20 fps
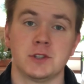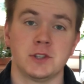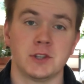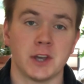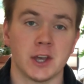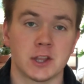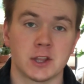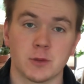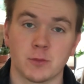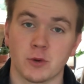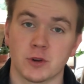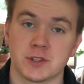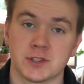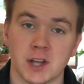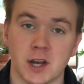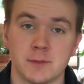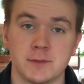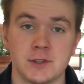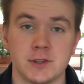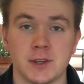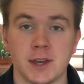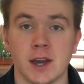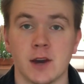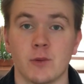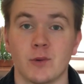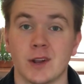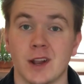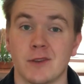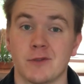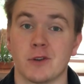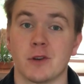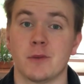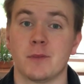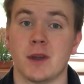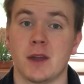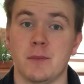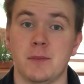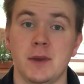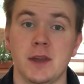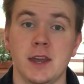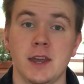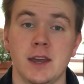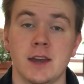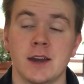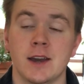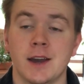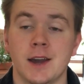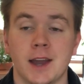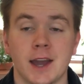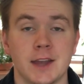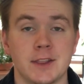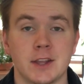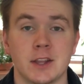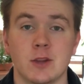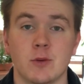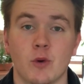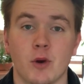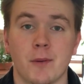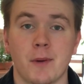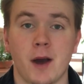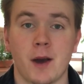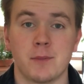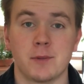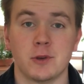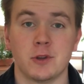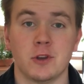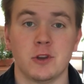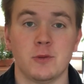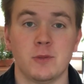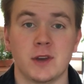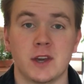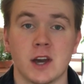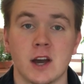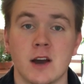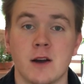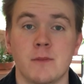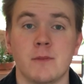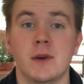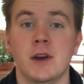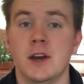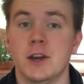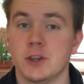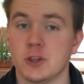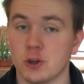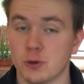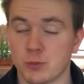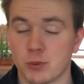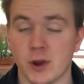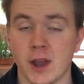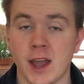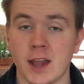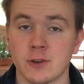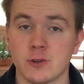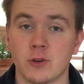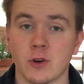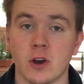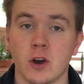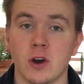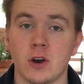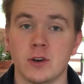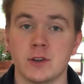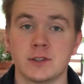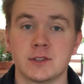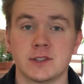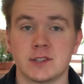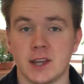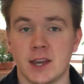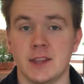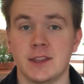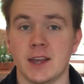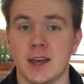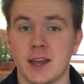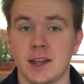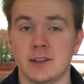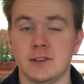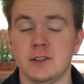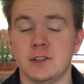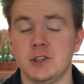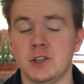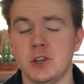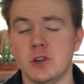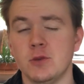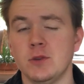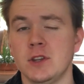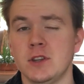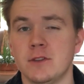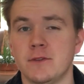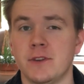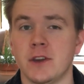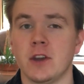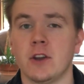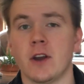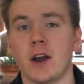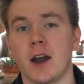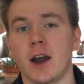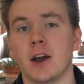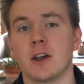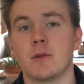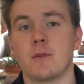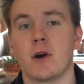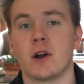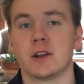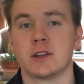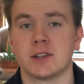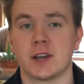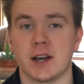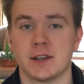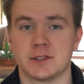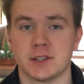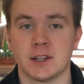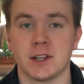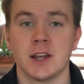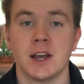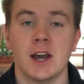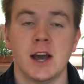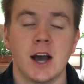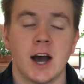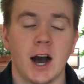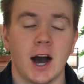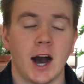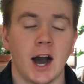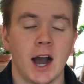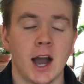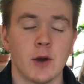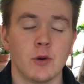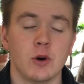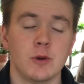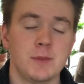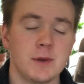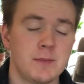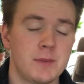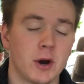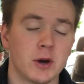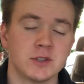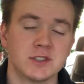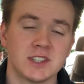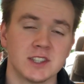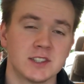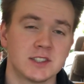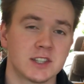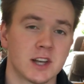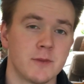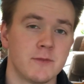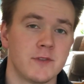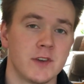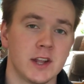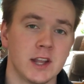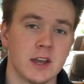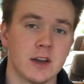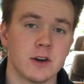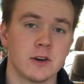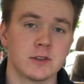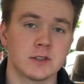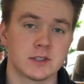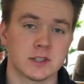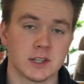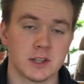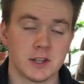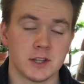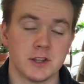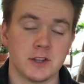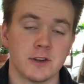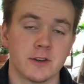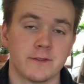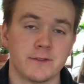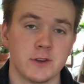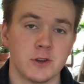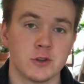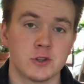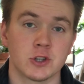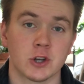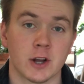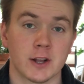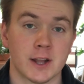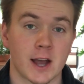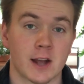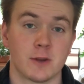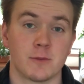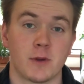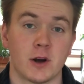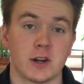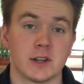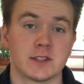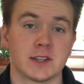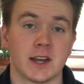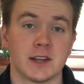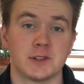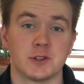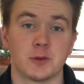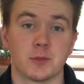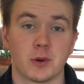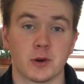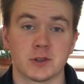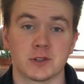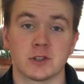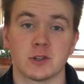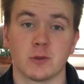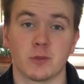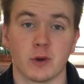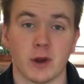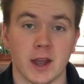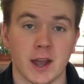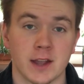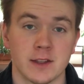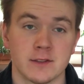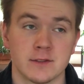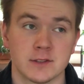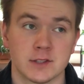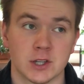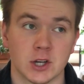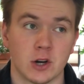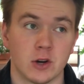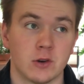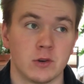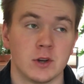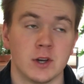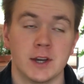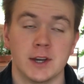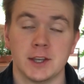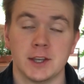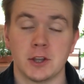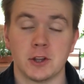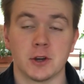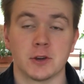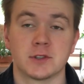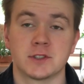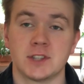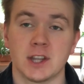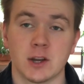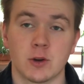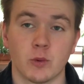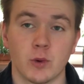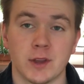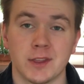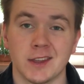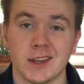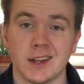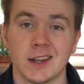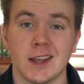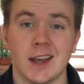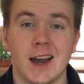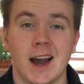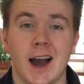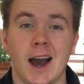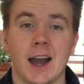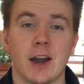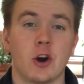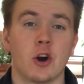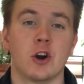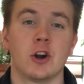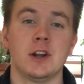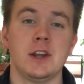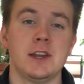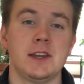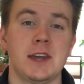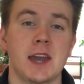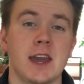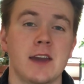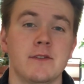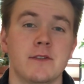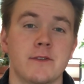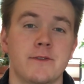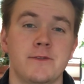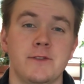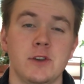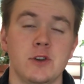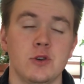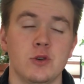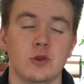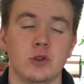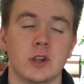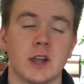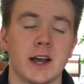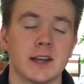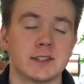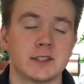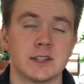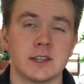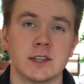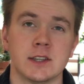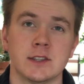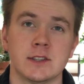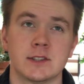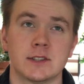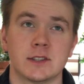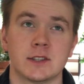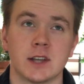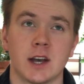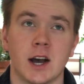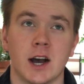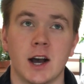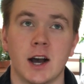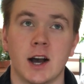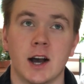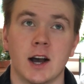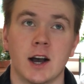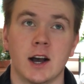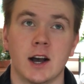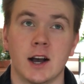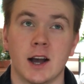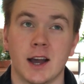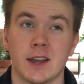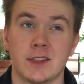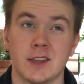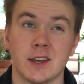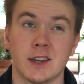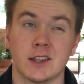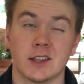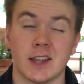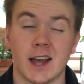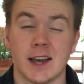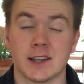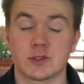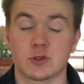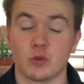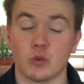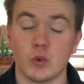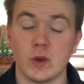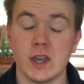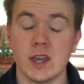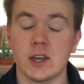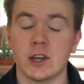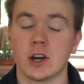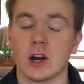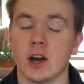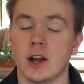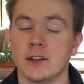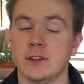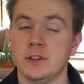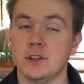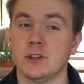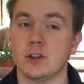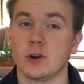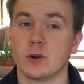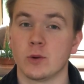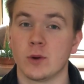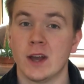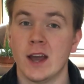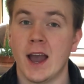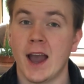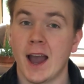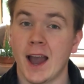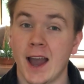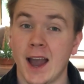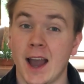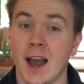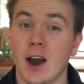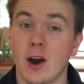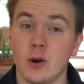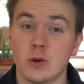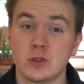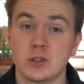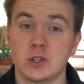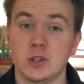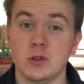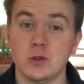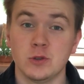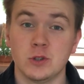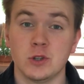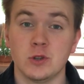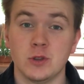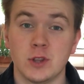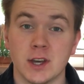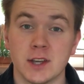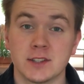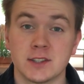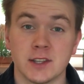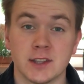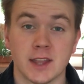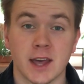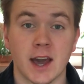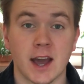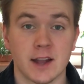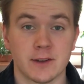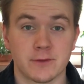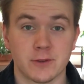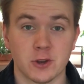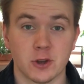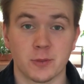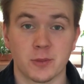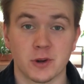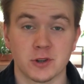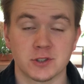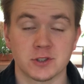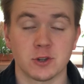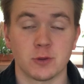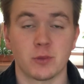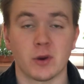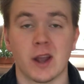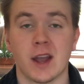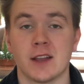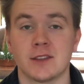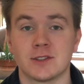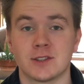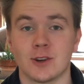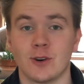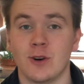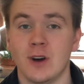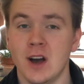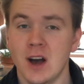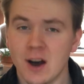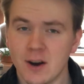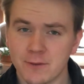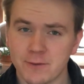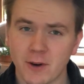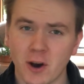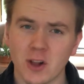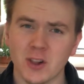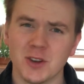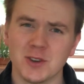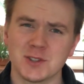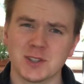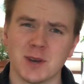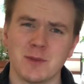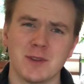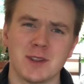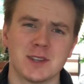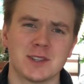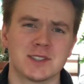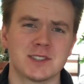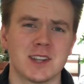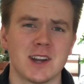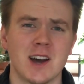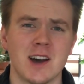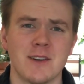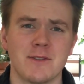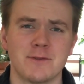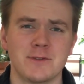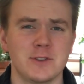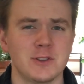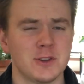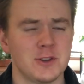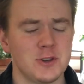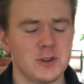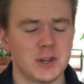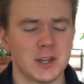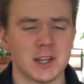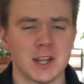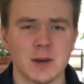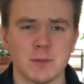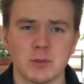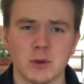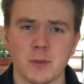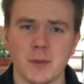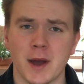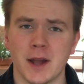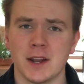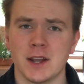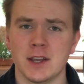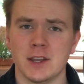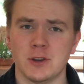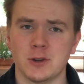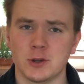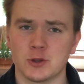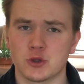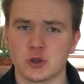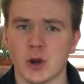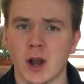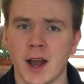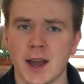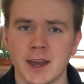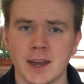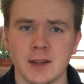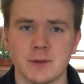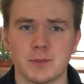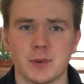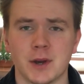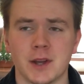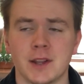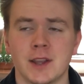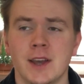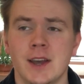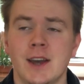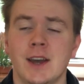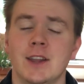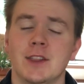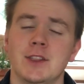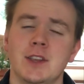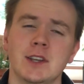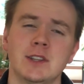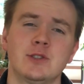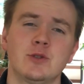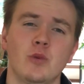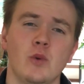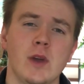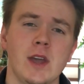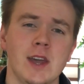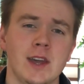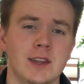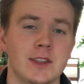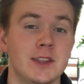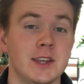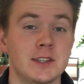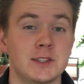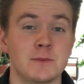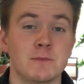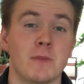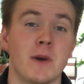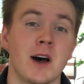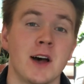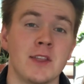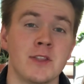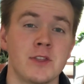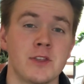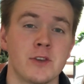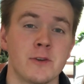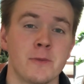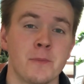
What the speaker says: you get, the more subs you get, whatever it may be, and then the more popular you become, your brand grows, and then you need to figure out how to monetize it. I will be posting some videos in the near future on how to monetize your personal brand, so stick with it. I already gave a few lessons, I think last week on, how to do this and that for your personal brand. So follow some of this stuff. You can implement it, you can try it, but this week, this month,